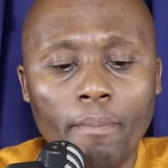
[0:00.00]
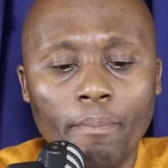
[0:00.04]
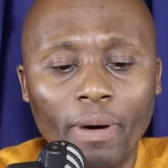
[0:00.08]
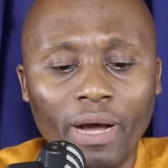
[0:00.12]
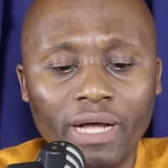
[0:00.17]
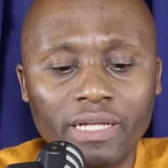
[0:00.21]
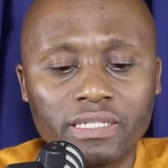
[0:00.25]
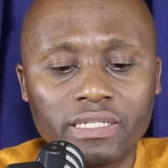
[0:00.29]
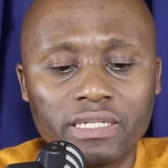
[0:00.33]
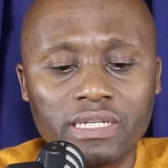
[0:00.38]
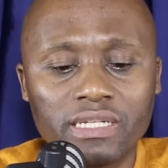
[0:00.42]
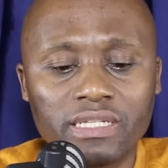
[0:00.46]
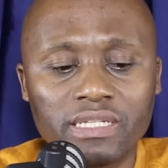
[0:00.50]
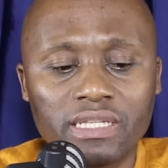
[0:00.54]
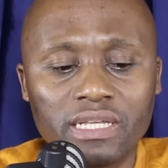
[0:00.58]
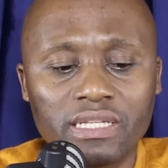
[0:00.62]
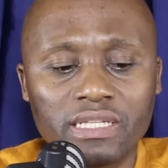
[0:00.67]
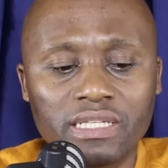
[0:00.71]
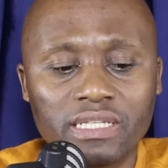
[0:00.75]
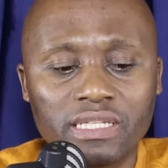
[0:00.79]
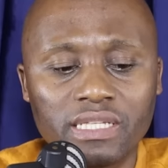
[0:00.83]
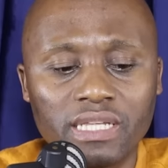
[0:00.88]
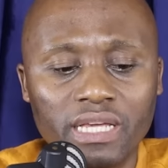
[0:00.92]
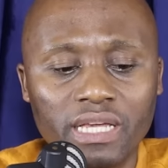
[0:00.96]

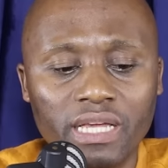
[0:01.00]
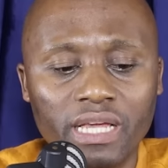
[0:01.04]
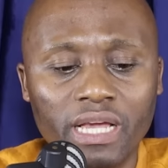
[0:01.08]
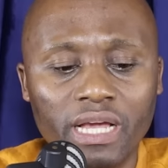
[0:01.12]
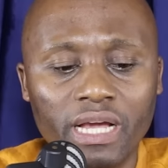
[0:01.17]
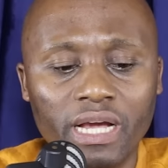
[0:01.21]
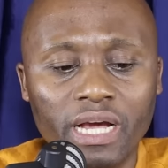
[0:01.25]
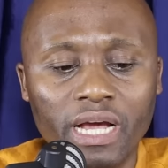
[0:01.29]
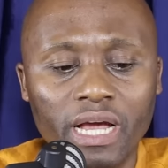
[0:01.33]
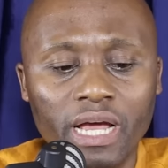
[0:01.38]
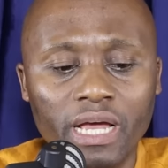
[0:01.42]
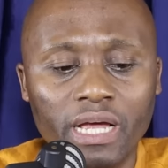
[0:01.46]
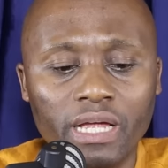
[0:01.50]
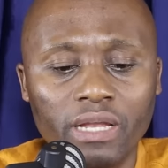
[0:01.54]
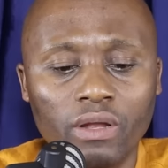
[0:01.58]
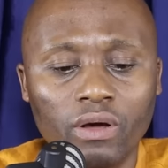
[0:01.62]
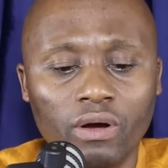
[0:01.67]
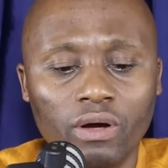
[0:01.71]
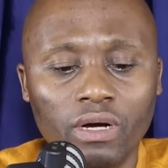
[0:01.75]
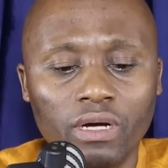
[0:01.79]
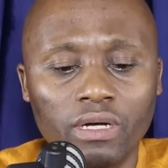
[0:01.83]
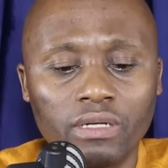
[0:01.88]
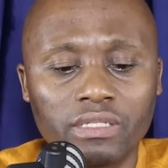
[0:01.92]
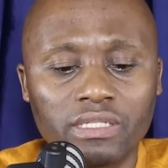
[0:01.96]
parties signing
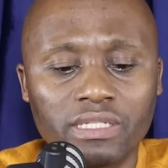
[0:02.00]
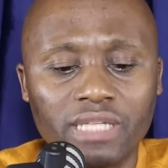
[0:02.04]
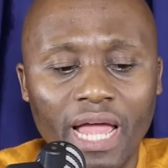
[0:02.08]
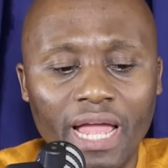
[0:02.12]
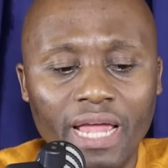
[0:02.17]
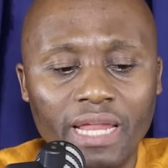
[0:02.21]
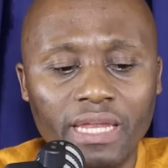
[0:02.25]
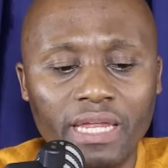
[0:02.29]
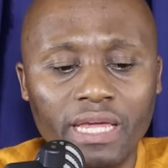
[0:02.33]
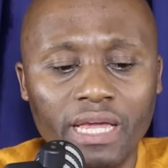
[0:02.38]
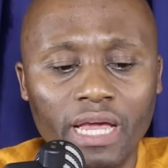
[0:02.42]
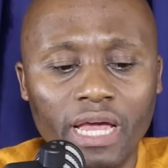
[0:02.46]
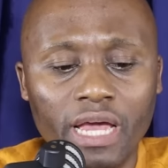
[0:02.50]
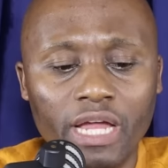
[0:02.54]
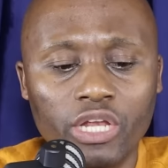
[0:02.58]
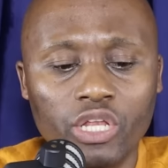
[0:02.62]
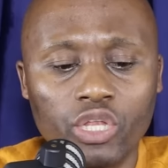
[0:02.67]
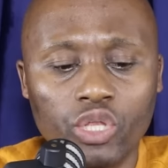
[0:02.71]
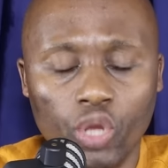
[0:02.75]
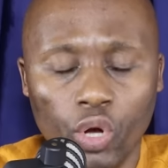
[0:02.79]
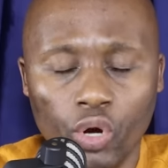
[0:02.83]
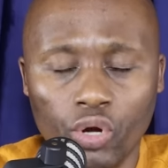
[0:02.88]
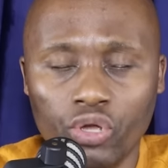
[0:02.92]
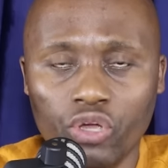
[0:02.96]
a
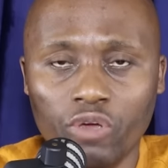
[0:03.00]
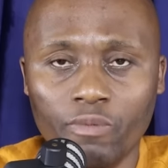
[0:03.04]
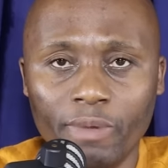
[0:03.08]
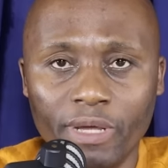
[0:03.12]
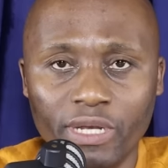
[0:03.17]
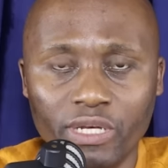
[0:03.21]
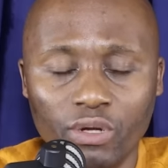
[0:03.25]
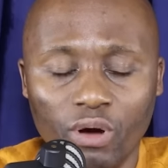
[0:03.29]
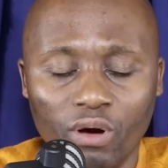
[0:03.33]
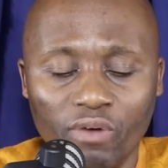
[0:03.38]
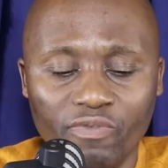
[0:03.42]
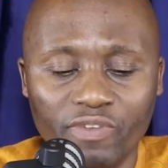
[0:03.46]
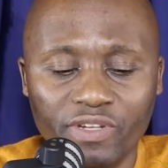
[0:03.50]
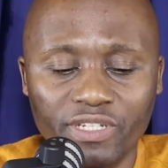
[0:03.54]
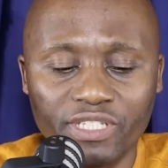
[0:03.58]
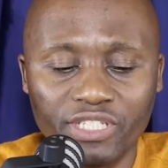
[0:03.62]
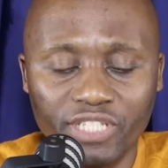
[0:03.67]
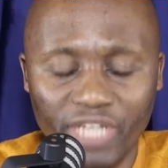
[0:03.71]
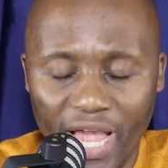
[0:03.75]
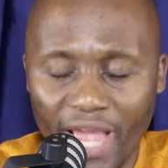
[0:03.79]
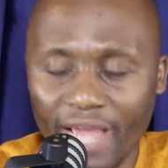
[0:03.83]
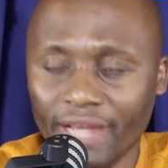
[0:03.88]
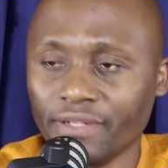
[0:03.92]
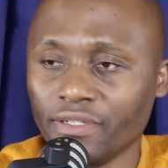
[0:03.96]
document of
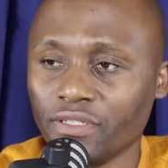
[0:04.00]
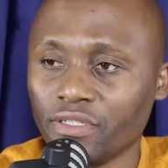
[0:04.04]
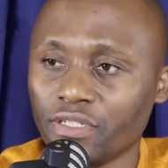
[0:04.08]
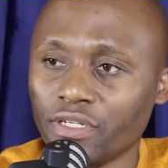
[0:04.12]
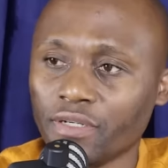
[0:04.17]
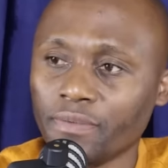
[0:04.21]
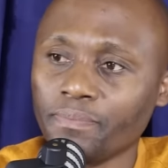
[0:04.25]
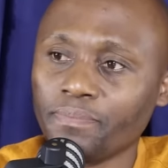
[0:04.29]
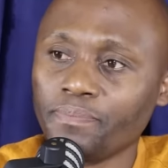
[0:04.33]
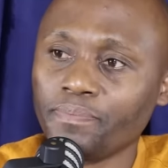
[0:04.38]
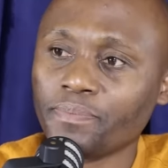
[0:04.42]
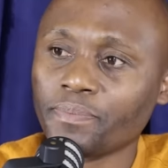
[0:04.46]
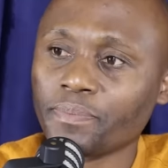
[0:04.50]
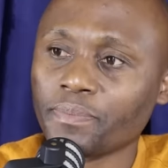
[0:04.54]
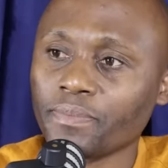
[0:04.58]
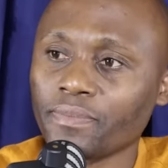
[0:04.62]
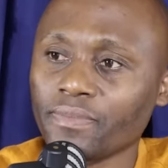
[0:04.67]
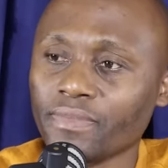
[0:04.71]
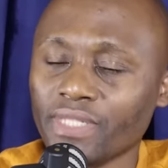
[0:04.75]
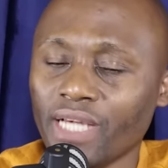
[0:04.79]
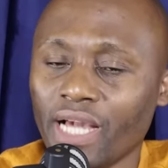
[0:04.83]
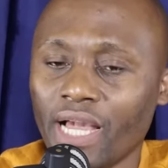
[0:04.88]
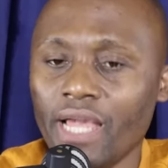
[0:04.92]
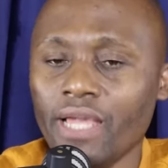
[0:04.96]
intent.
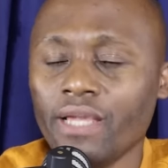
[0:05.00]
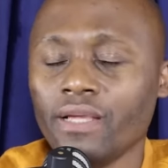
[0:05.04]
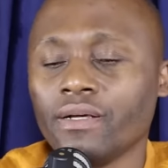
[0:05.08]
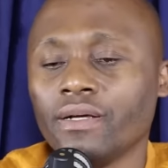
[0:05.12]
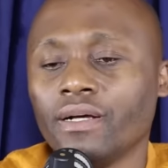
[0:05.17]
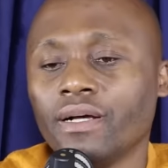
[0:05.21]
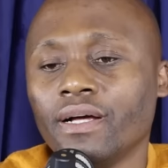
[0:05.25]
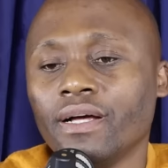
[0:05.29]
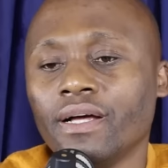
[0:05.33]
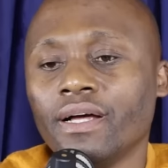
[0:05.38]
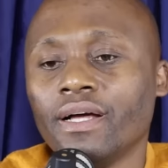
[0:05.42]
Hey.